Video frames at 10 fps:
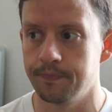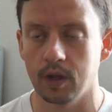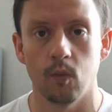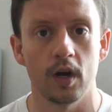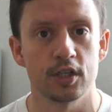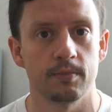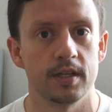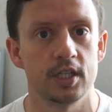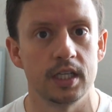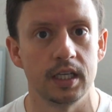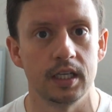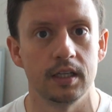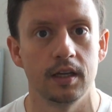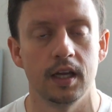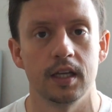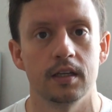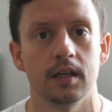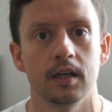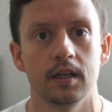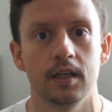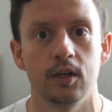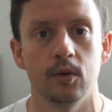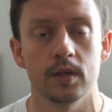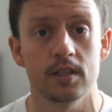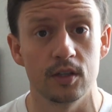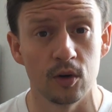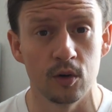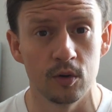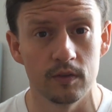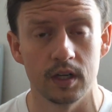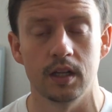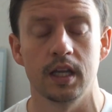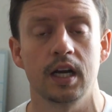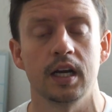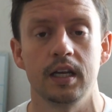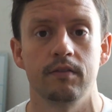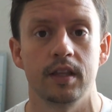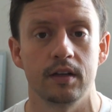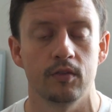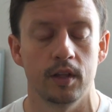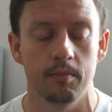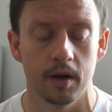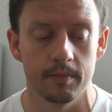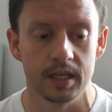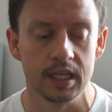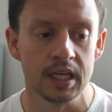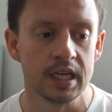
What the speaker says: washing machine and a stove and all that kind of thing for the apartment.